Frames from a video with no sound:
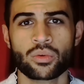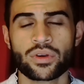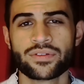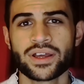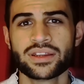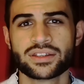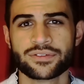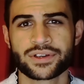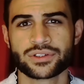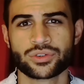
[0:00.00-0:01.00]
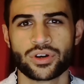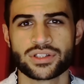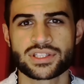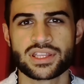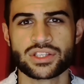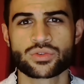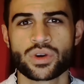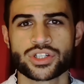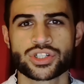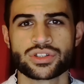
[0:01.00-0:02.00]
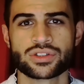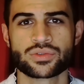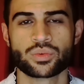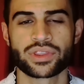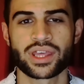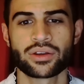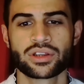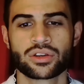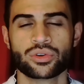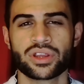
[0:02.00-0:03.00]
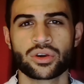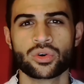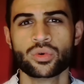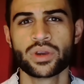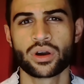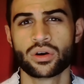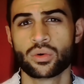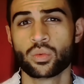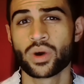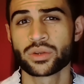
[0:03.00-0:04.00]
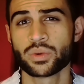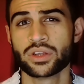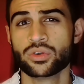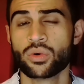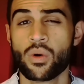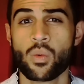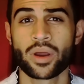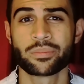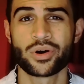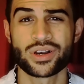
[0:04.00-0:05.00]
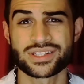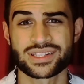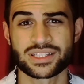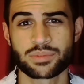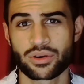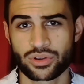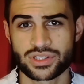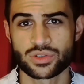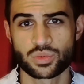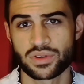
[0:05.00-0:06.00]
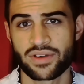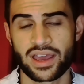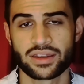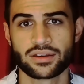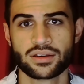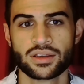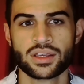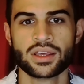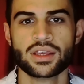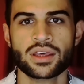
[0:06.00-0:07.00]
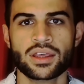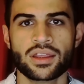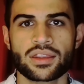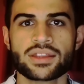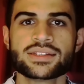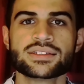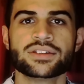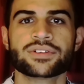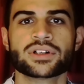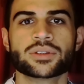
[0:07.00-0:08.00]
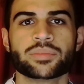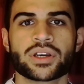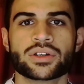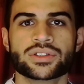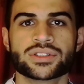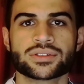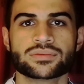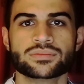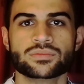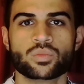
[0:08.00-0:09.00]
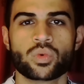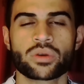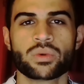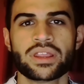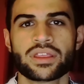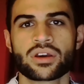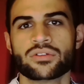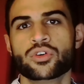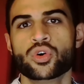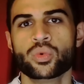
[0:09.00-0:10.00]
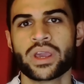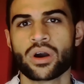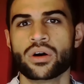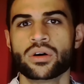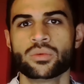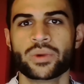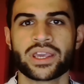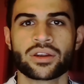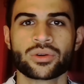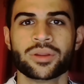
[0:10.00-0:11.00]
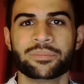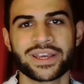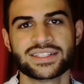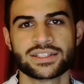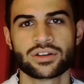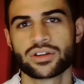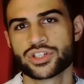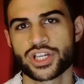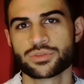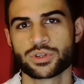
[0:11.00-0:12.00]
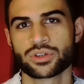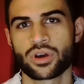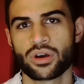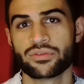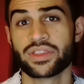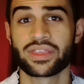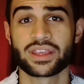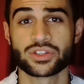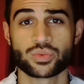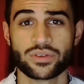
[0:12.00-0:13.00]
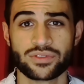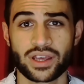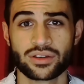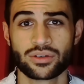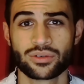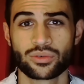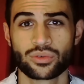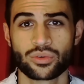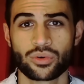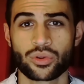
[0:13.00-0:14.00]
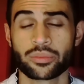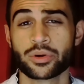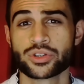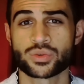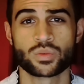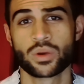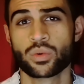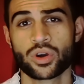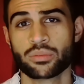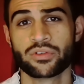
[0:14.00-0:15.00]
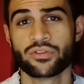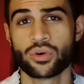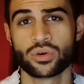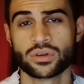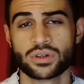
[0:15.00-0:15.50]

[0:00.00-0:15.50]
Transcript: We find it difficult to answer these questions without including who we are, what we do, or what past experiences we've had. This is difficult because when we think of who we are, we can only base it on a judgment of the things we've done or the person we were before.